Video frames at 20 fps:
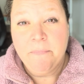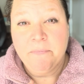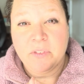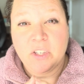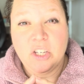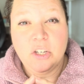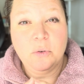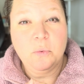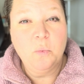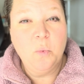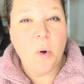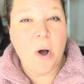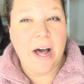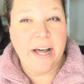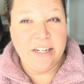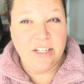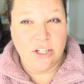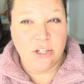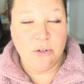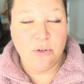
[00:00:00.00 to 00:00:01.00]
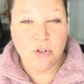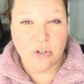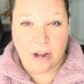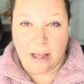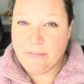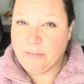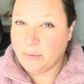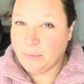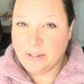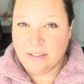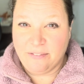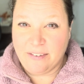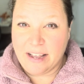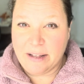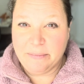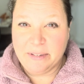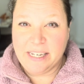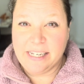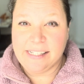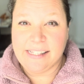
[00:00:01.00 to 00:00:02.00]
You want to travel with
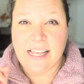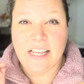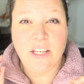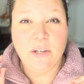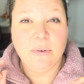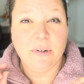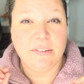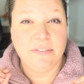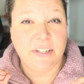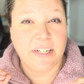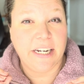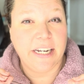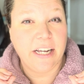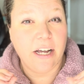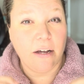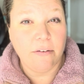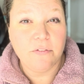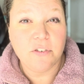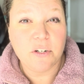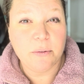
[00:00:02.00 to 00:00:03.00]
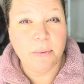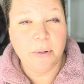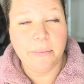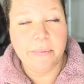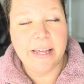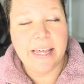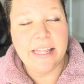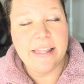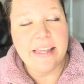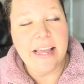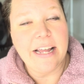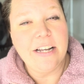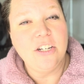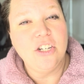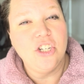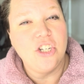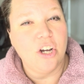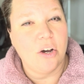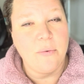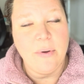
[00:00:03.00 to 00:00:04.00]
families that you are very comfortable with
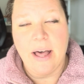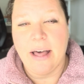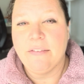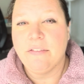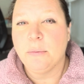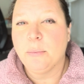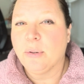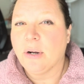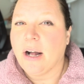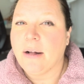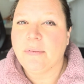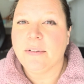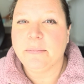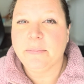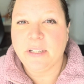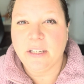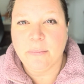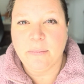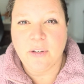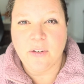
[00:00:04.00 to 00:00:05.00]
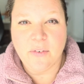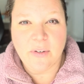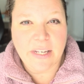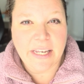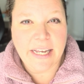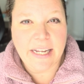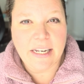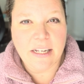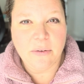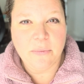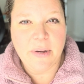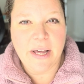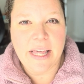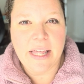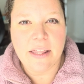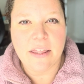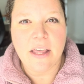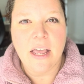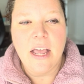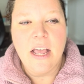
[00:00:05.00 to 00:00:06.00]
and don't have a problem communicating
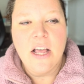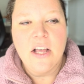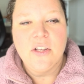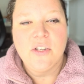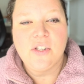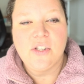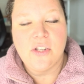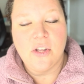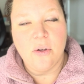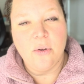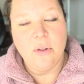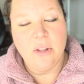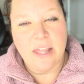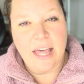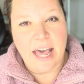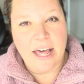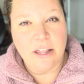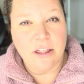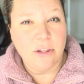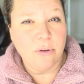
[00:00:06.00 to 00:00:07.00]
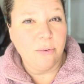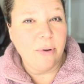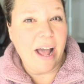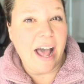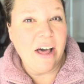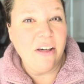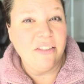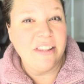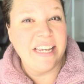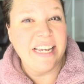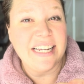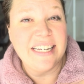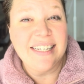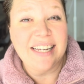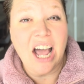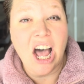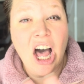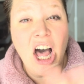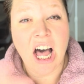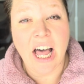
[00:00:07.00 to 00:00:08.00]
with, so that throughout the
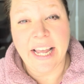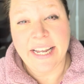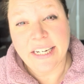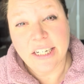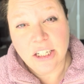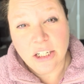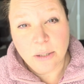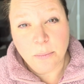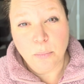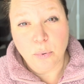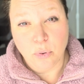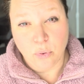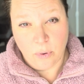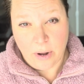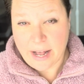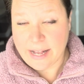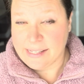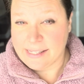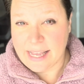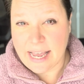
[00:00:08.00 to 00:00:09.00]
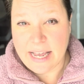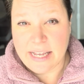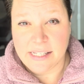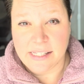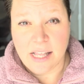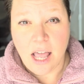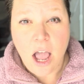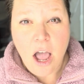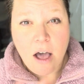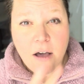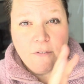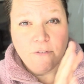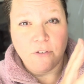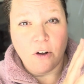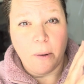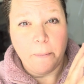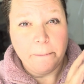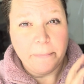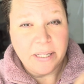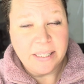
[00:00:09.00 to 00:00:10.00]
entire process,
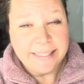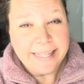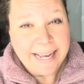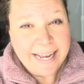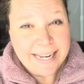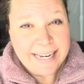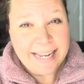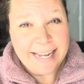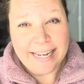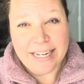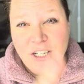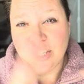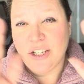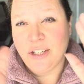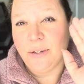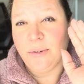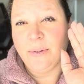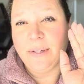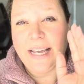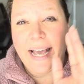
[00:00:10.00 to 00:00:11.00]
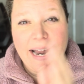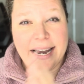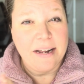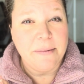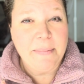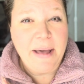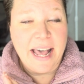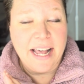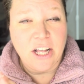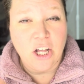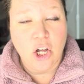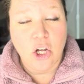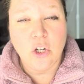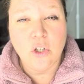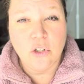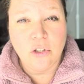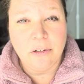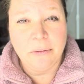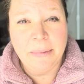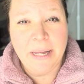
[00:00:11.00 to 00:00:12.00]
from planning to getting back
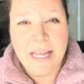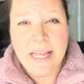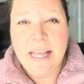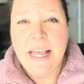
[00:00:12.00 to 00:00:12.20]
home,